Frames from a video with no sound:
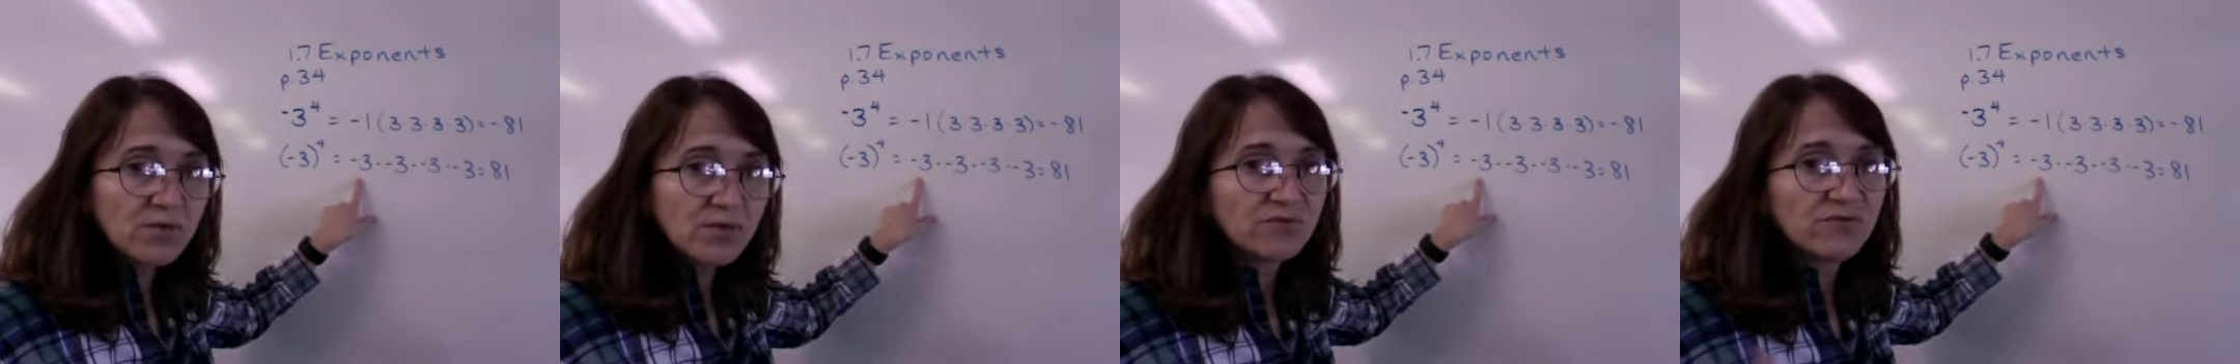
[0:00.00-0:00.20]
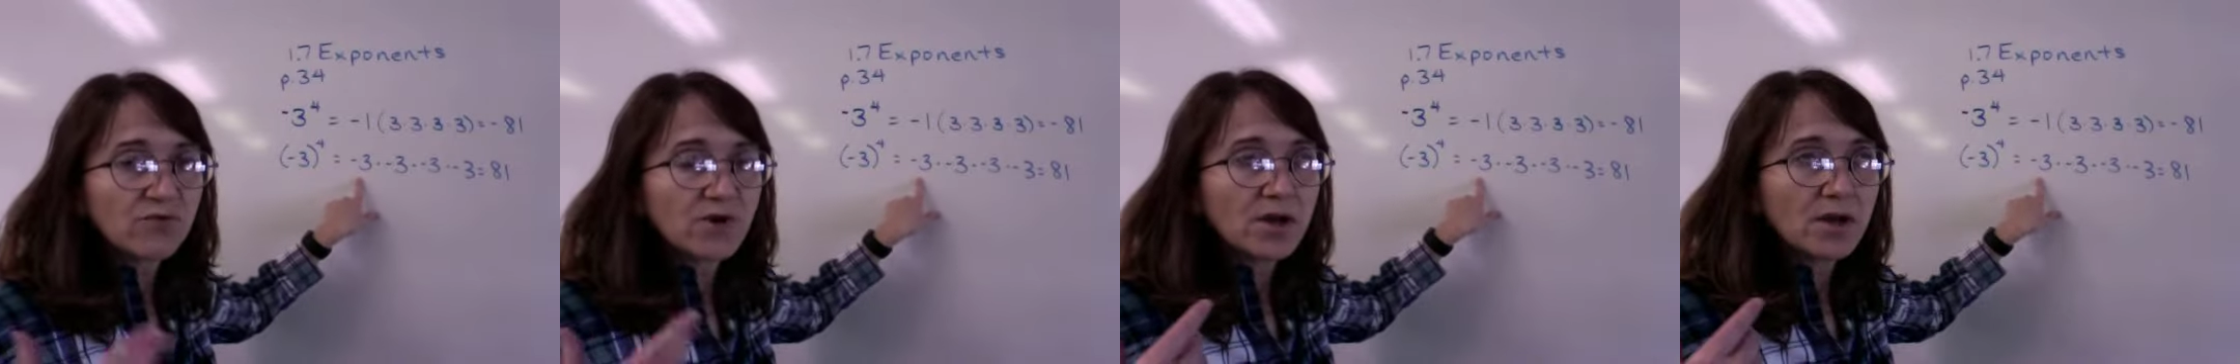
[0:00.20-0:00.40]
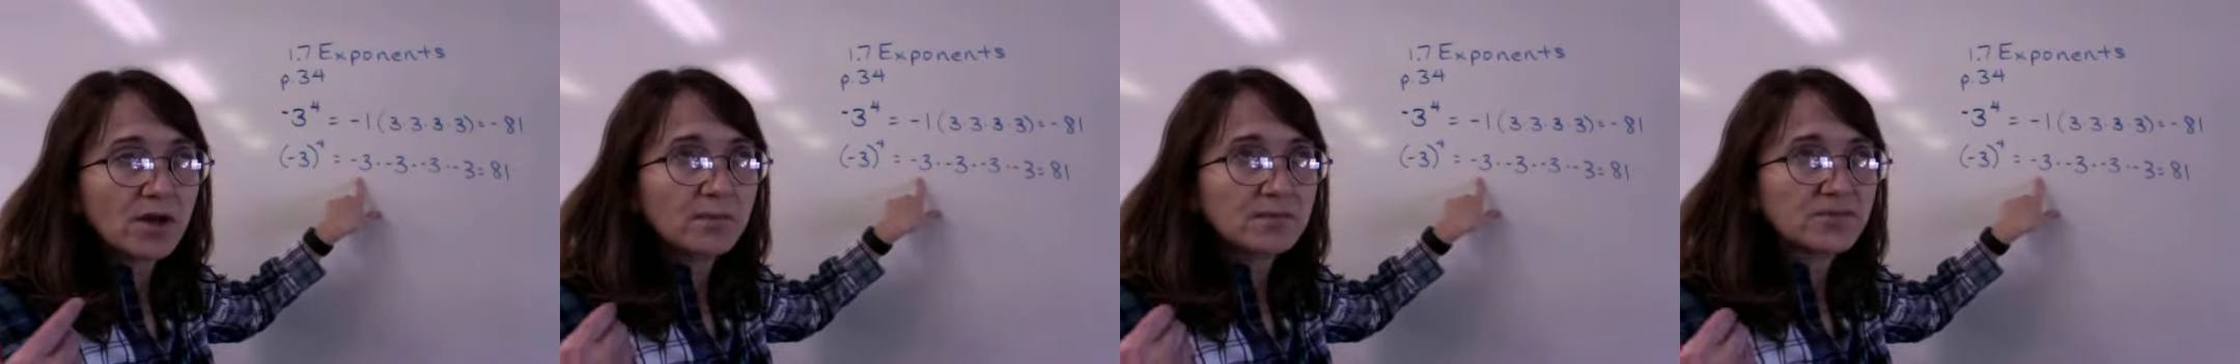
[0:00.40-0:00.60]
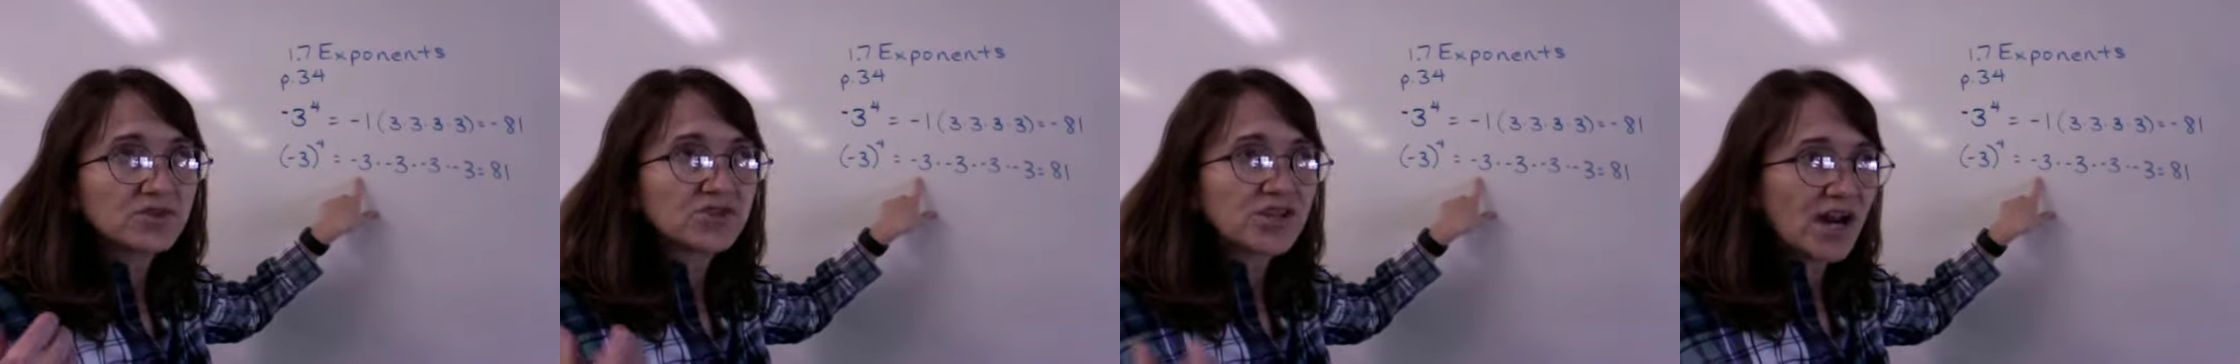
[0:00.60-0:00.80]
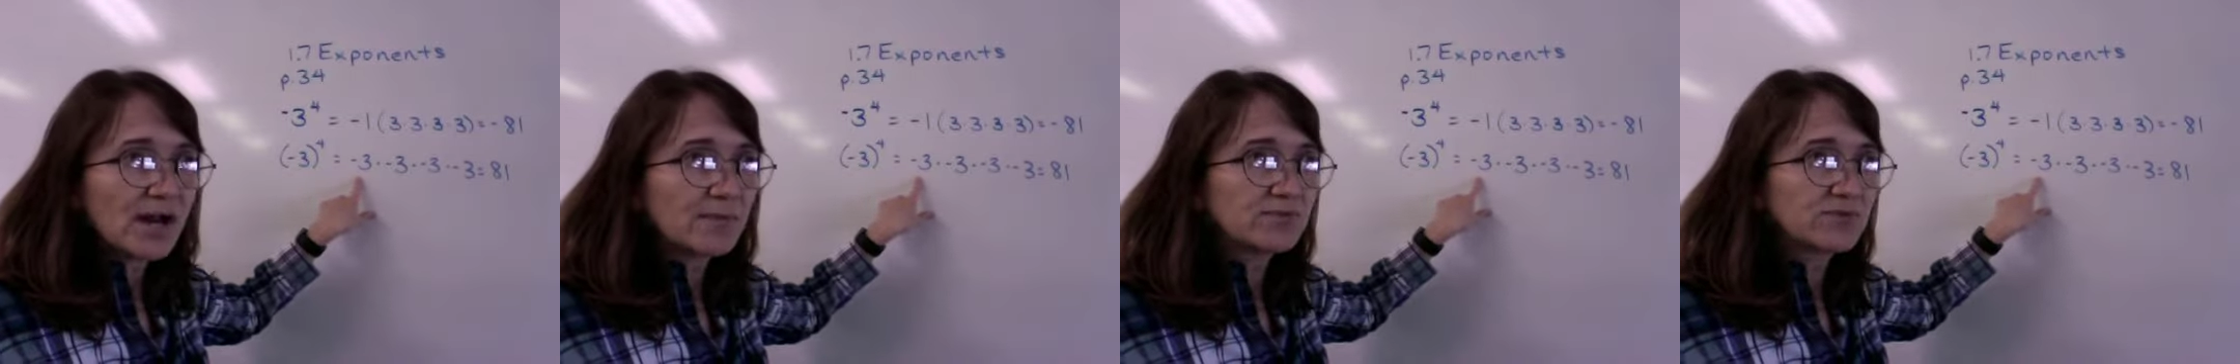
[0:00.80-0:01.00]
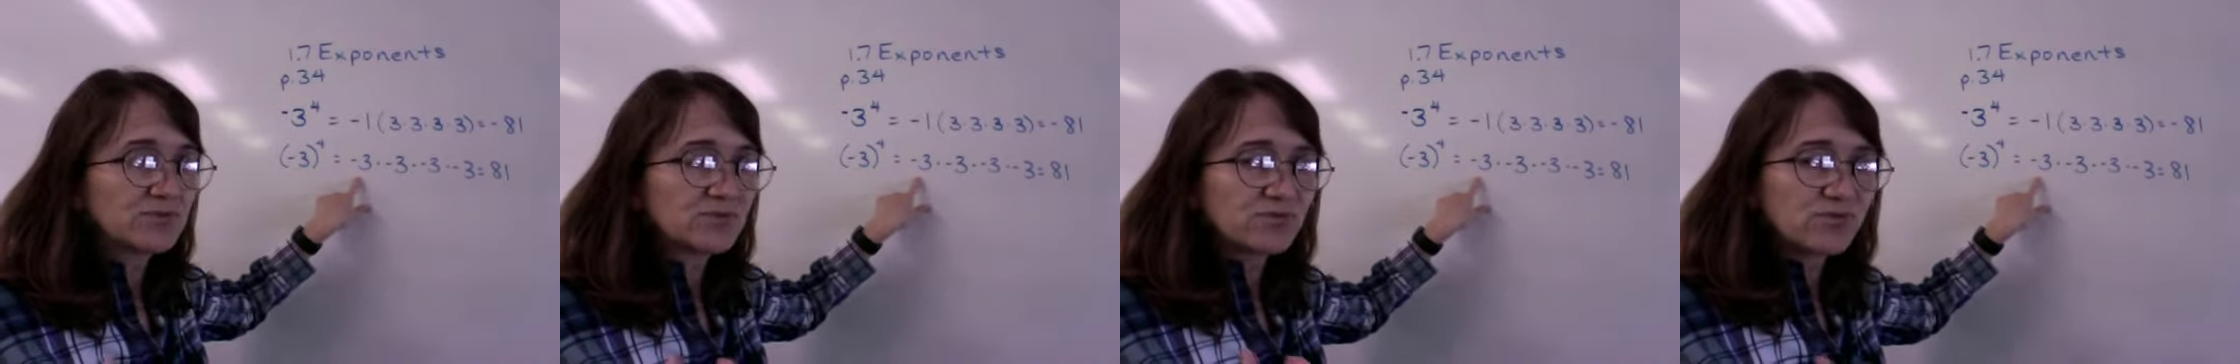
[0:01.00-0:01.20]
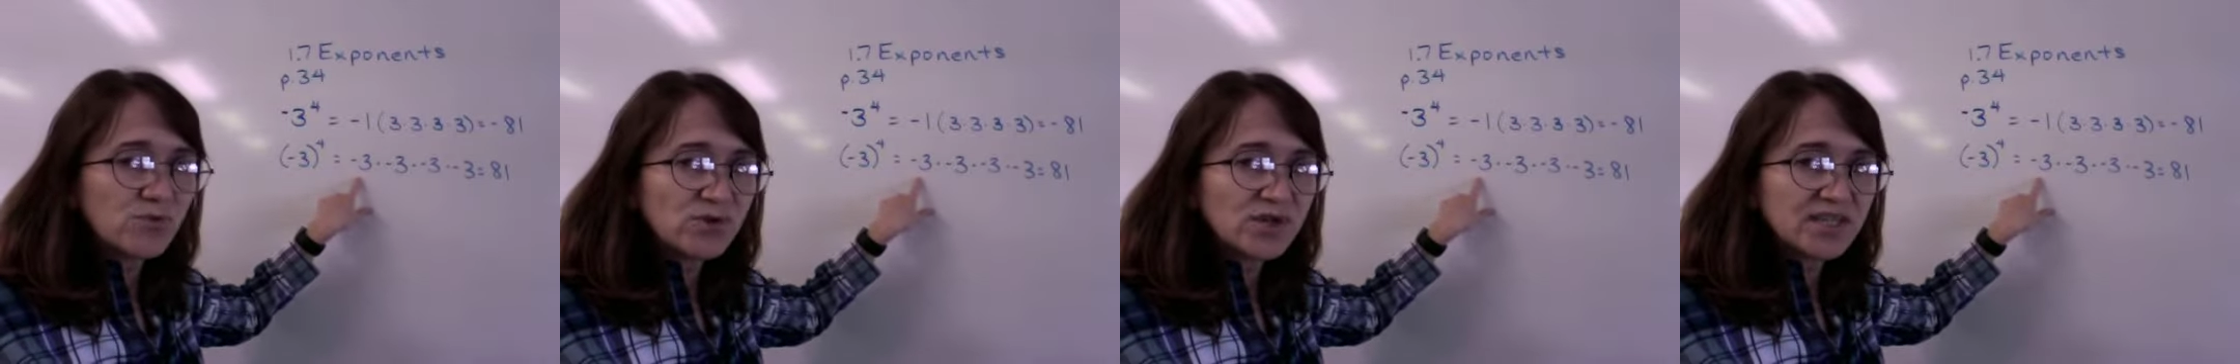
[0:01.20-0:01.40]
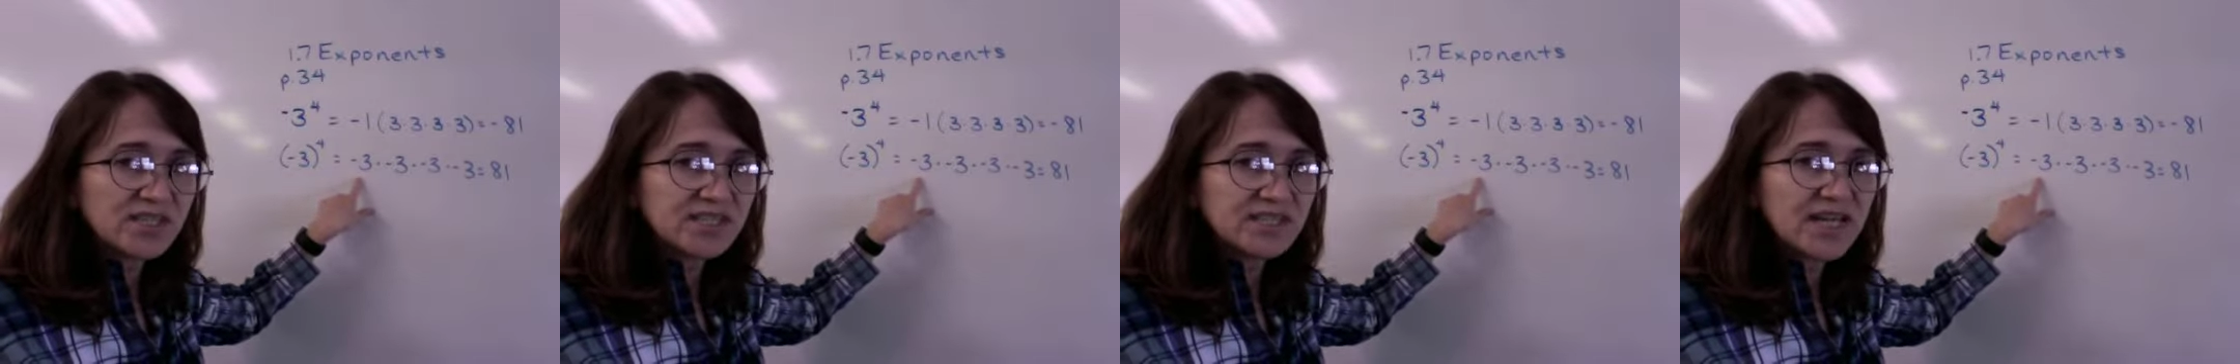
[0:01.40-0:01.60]
from chapter
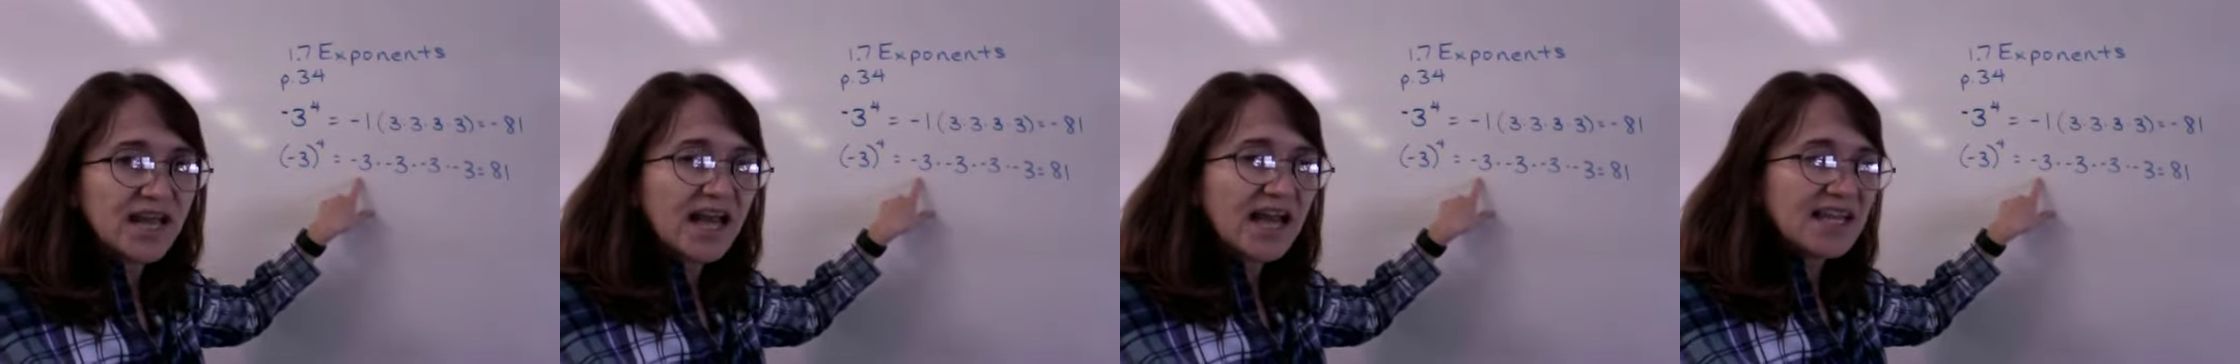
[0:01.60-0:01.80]
1